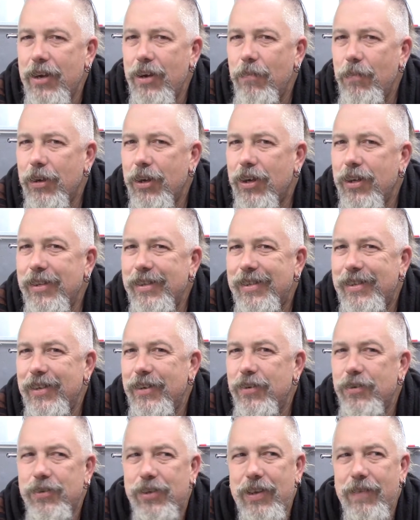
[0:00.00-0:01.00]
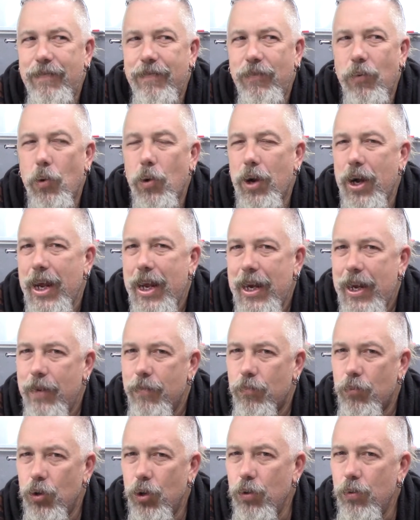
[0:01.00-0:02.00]
No one considers the 480
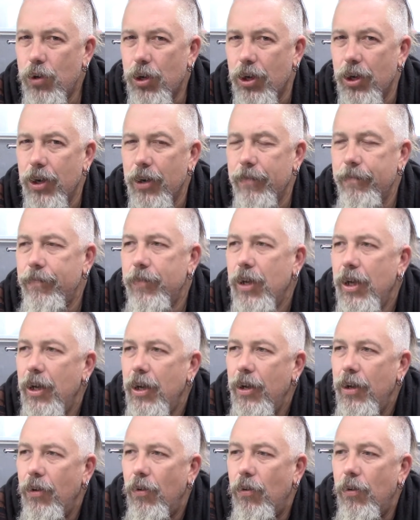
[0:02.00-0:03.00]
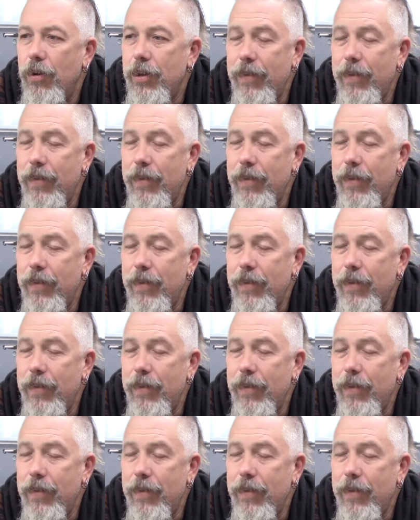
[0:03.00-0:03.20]
Ruger or the